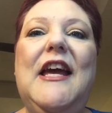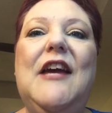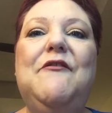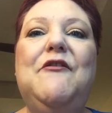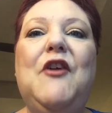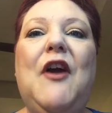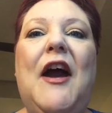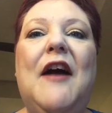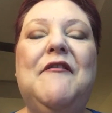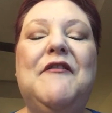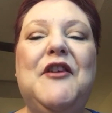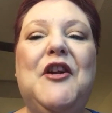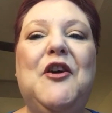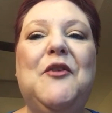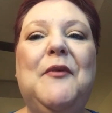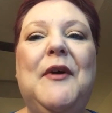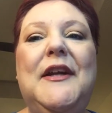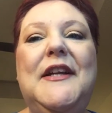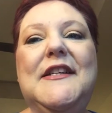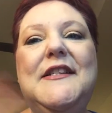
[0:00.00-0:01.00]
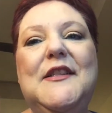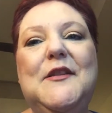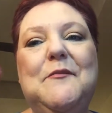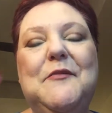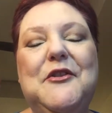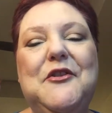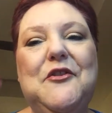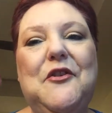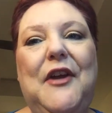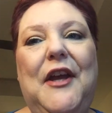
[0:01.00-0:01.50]
If you haven't already,
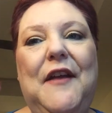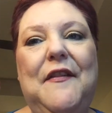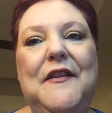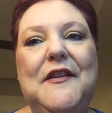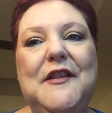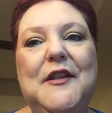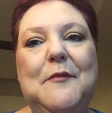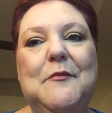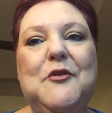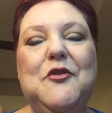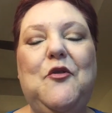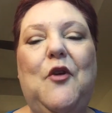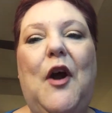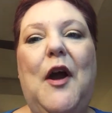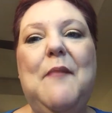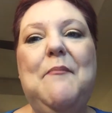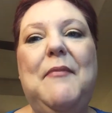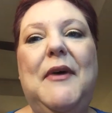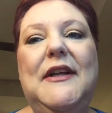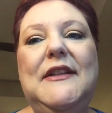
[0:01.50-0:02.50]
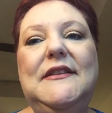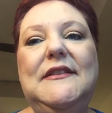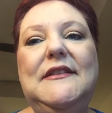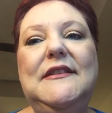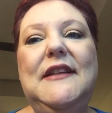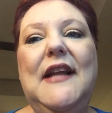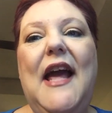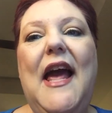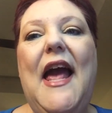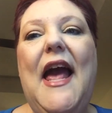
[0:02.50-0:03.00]
hit the subscribe
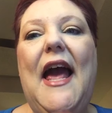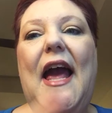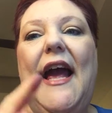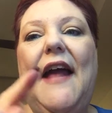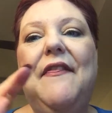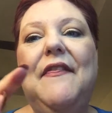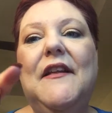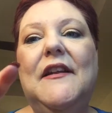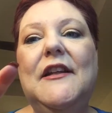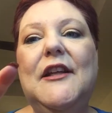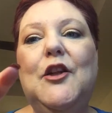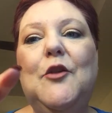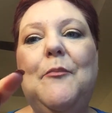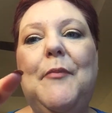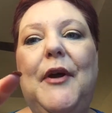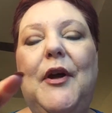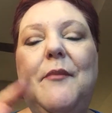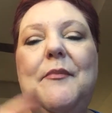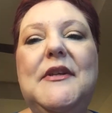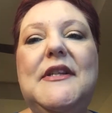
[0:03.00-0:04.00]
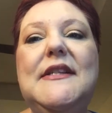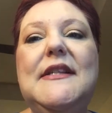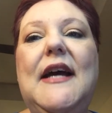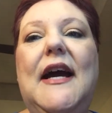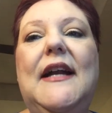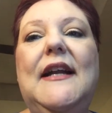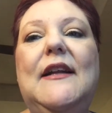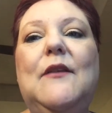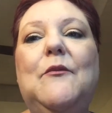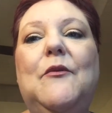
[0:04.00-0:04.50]
button, and the little bell
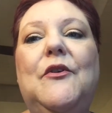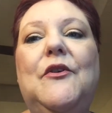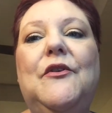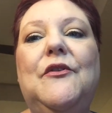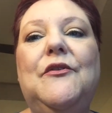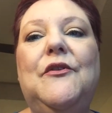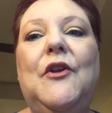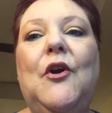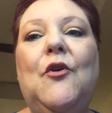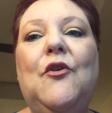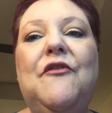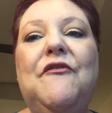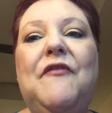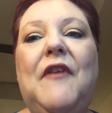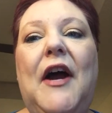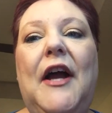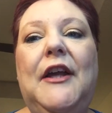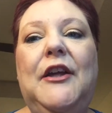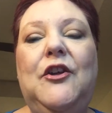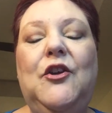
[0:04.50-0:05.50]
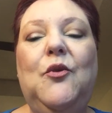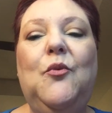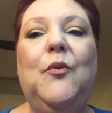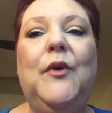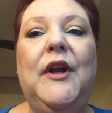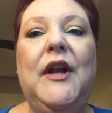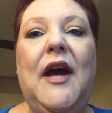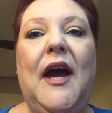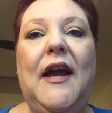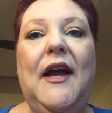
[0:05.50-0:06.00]
beside it will notify you
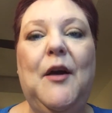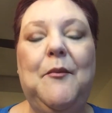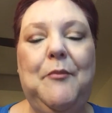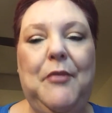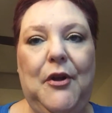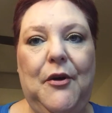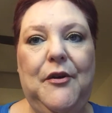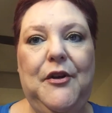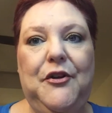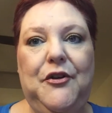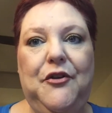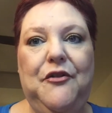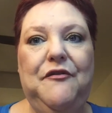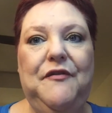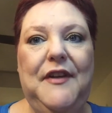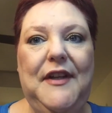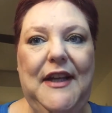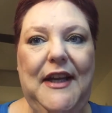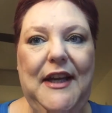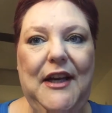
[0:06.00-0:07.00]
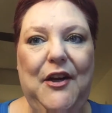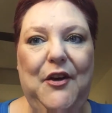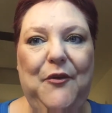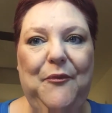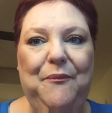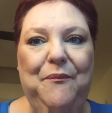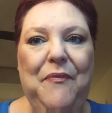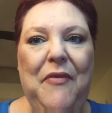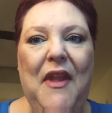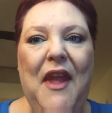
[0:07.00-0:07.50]
when I upload a new video.